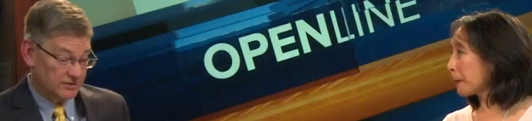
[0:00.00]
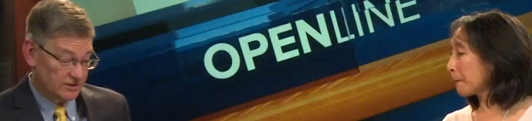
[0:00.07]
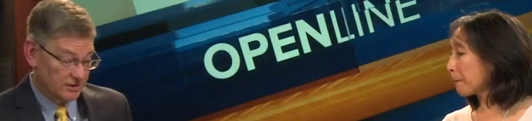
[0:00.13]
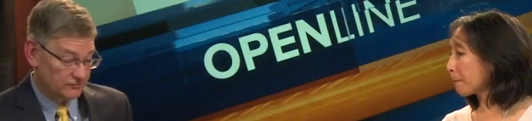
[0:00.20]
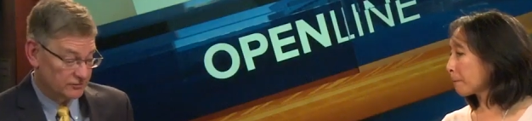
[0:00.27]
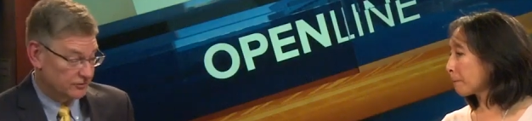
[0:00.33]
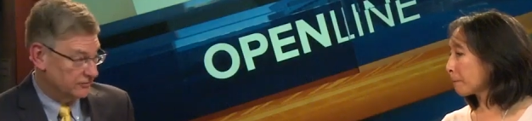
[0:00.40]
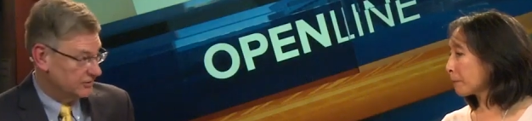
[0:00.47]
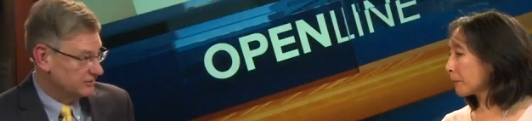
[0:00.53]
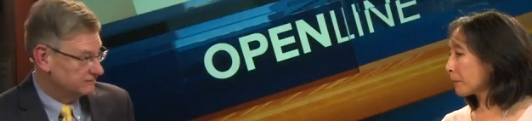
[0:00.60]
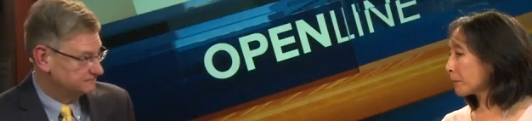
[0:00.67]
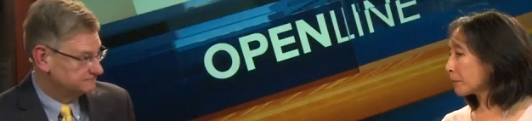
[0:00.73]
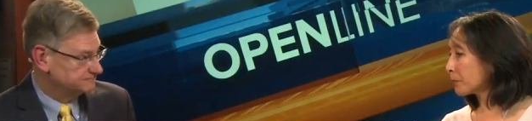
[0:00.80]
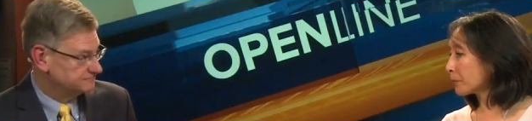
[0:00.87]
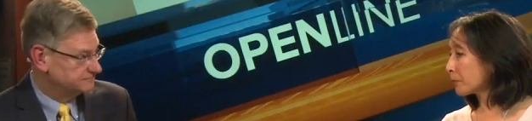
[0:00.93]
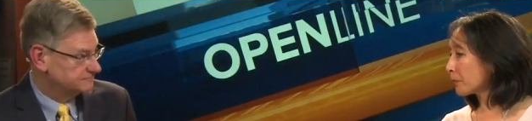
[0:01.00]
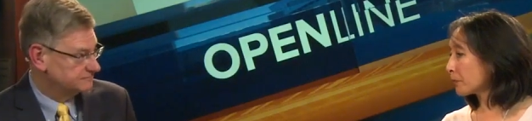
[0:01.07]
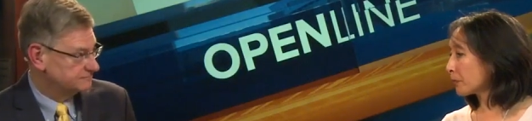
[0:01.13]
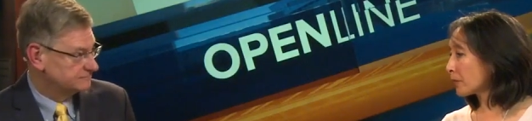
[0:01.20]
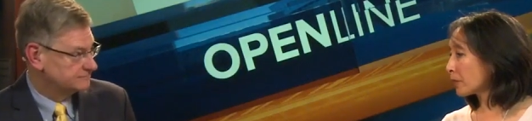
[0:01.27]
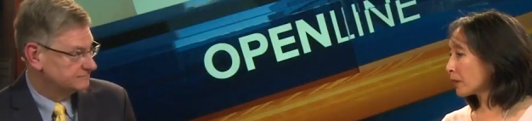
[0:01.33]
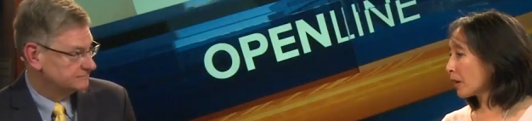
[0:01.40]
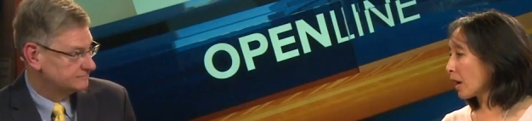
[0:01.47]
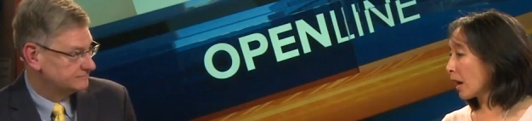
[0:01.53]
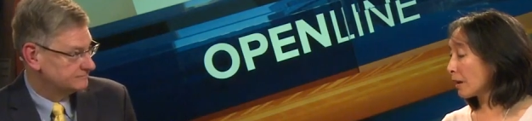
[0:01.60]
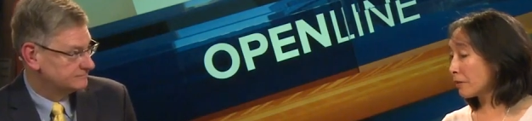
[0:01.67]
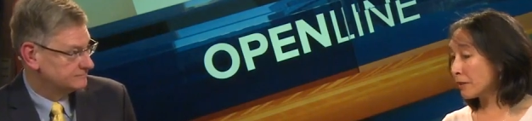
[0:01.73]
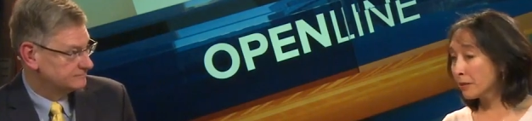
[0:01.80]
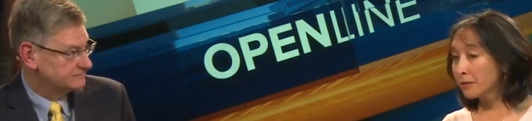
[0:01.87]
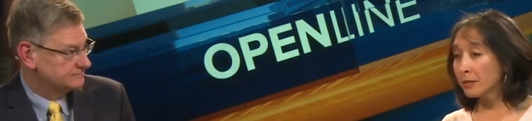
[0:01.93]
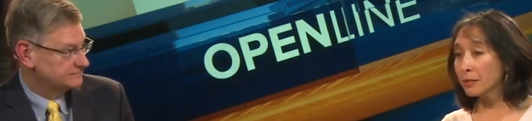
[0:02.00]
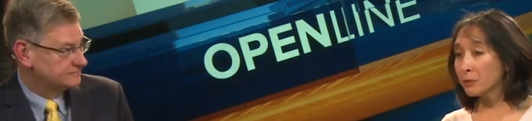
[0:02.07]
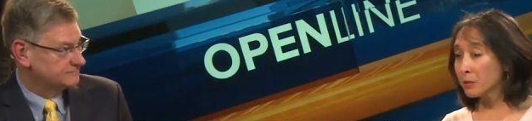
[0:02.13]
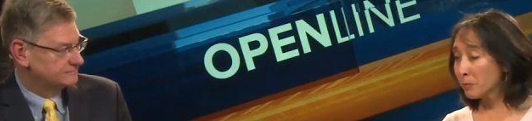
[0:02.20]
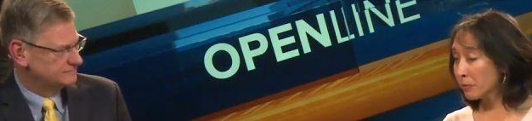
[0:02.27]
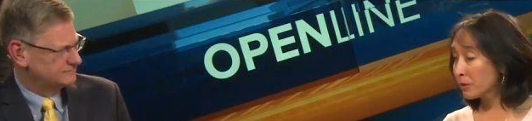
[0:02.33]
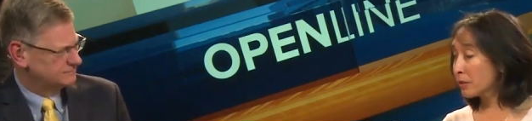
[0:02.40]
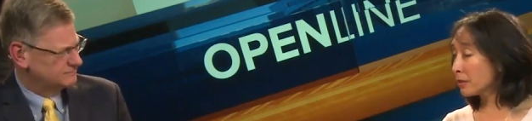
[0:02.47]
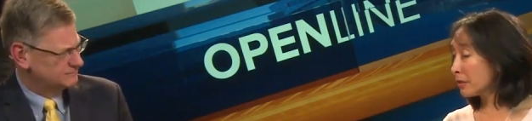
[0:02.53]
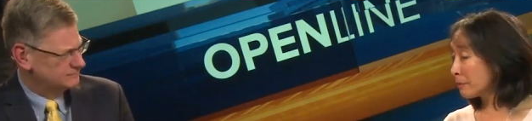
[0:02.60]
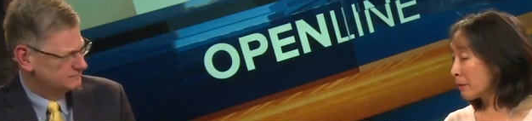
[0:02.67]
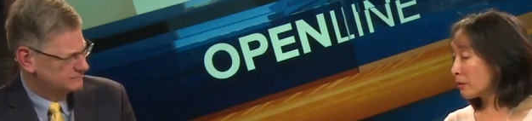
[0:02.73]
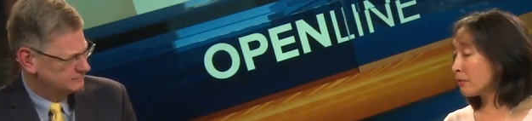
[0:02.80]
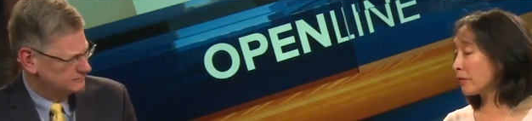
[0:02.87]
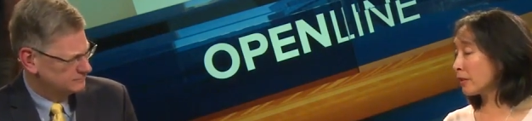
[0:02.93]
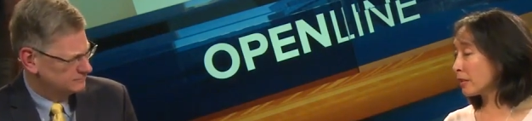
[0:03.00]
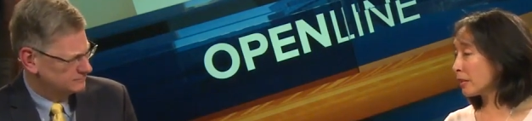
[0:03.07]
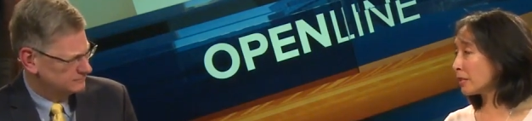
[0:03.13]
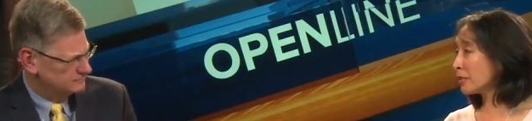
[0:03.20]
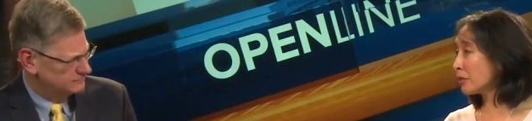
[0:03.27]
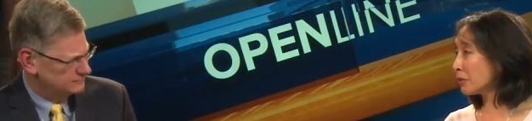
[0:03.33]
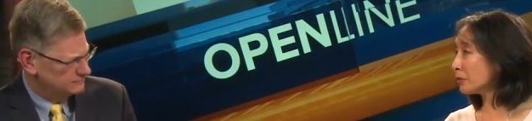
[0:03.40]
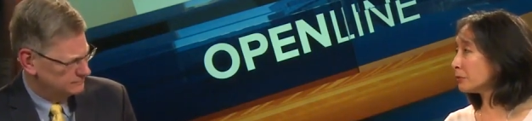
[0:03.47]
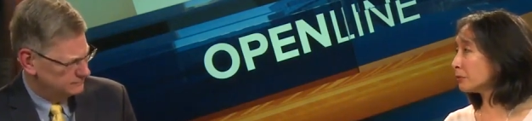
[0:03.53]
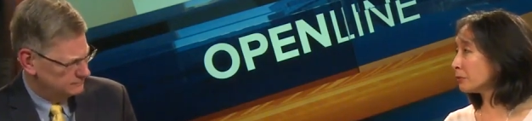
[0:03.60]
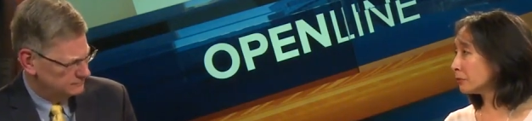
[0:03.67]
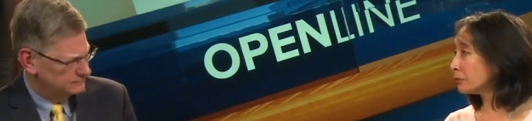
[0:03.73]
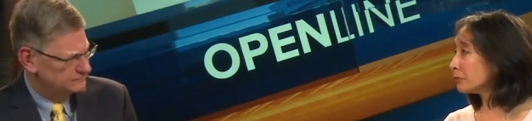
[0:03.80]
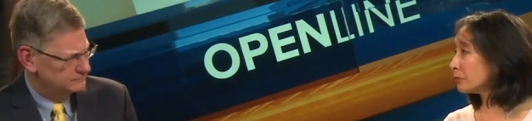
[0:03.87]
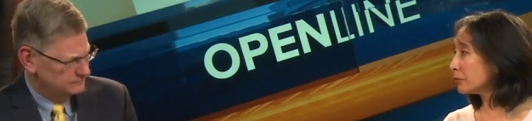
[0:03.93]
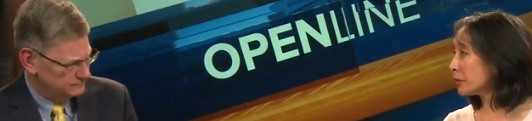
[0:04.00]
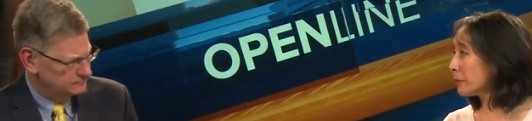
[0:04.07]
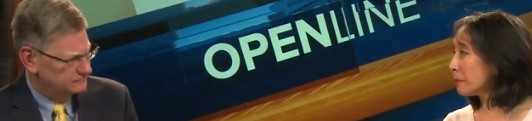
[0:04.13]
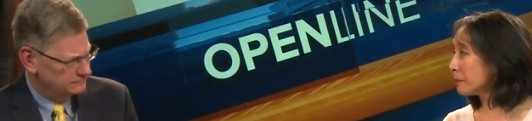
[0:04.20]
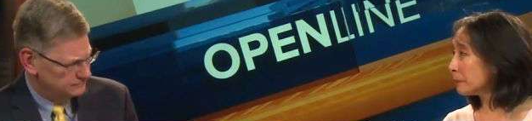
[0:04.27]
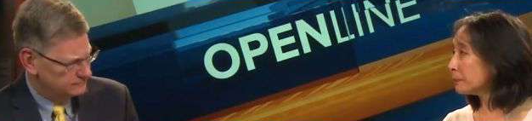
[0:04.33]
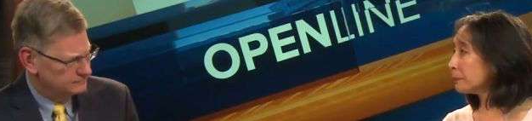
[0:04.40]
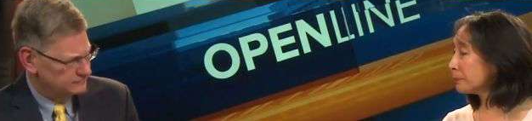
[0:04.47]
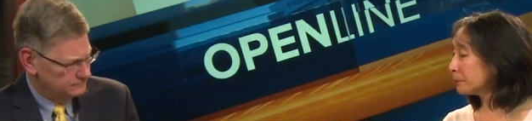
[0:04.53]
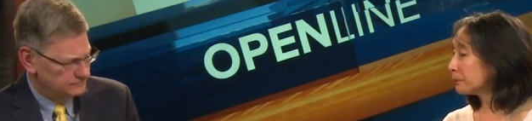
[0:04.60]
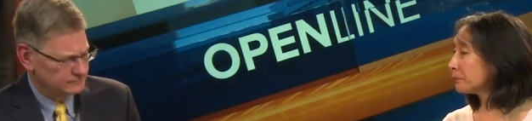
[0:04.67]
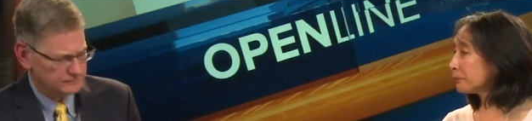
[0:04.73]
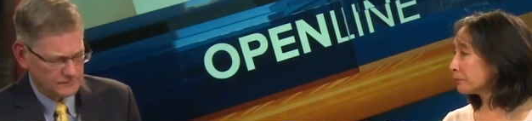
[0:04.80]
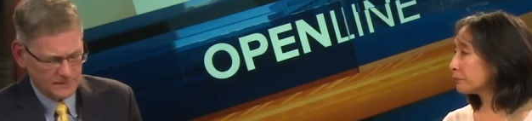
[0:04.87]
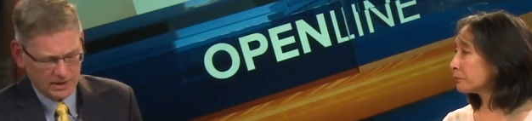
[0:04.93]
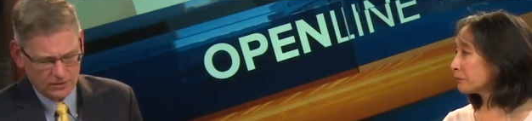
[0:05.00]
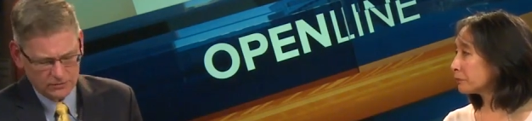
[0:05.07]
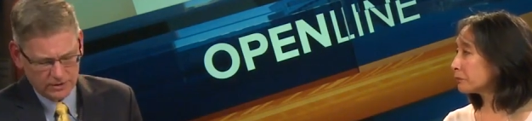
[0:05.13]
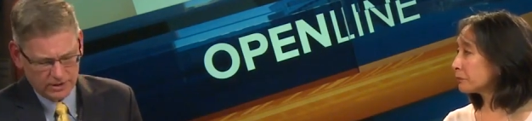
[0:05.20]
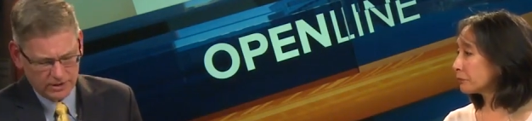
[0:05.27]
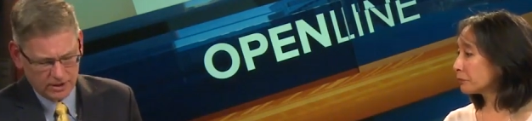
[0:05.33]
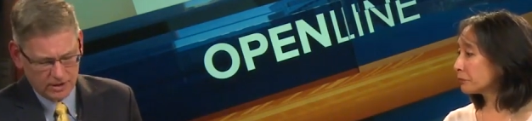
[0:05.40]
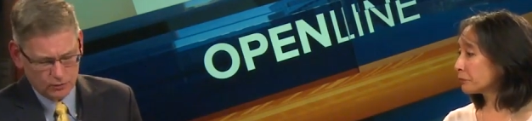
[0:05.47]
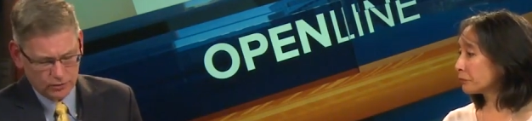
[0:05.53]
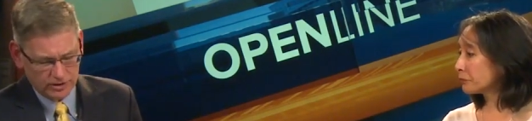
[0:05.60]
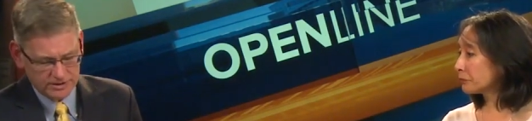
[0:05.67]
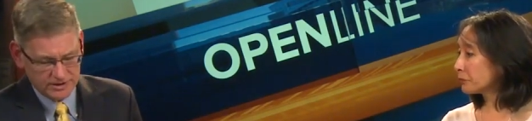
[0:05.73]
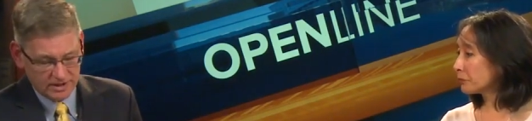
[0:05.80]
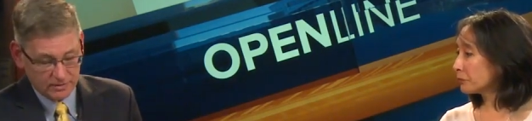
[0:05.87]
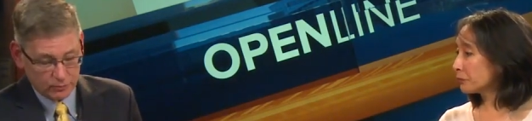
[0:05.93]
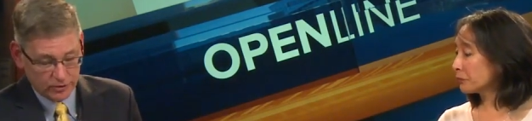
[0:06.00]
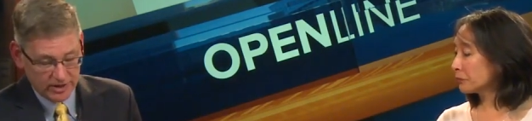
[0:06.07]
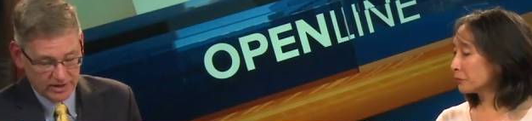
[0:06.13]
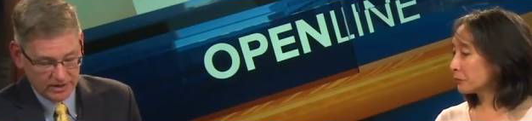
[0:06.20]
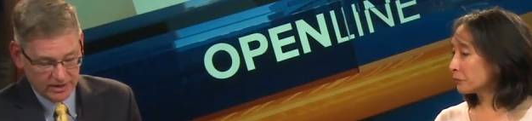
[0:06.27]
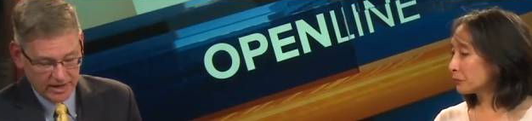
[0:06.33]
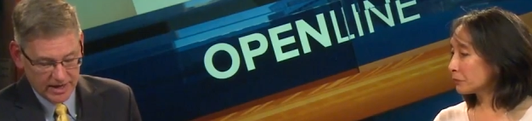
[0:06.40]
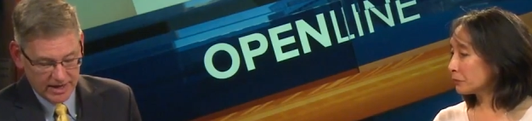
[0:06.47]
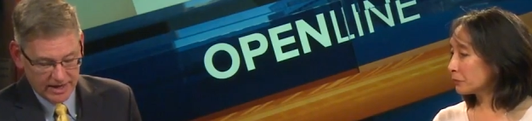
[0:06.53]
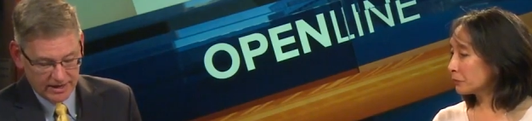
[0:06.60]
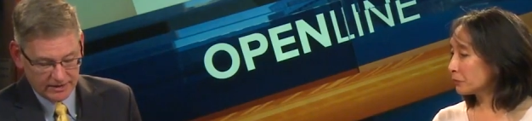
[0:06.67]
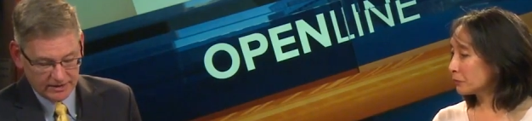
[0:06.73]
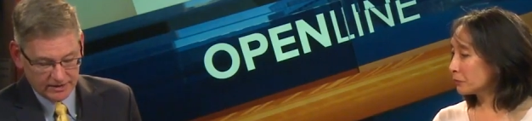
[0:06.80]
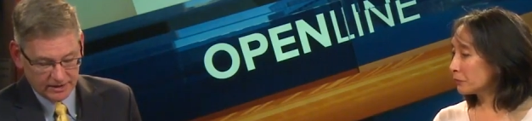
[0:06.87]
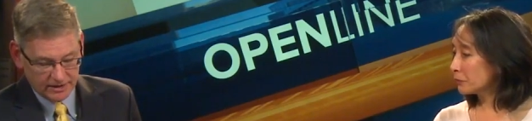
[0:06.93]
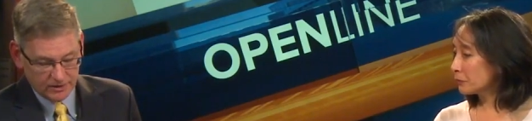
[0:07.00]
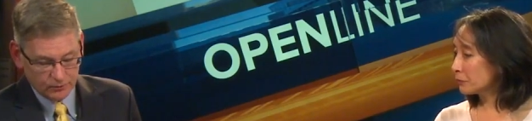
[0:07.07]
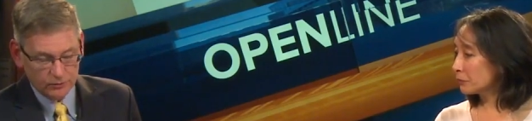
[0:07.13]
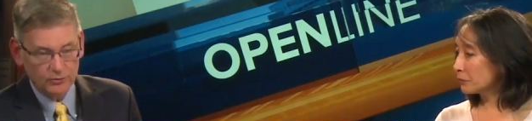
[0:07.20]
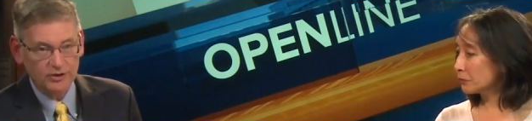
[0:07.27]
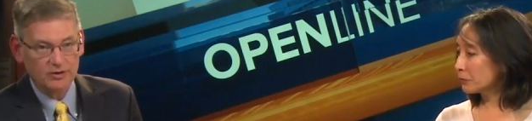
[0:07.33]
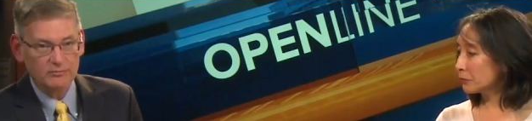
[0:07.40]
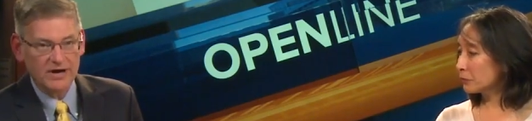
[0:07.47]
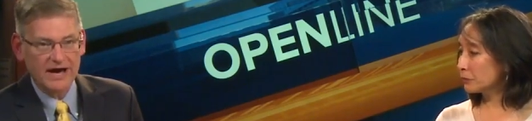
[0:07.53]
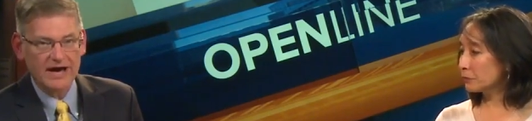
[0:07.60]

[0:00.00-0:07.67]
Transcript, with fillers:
Speaker 1: about the governor, then?
Speaker 2: I think that it was politically motivated. I do. Yep.
Speaker 1: Okay. All right. We're going to take a break, and we will come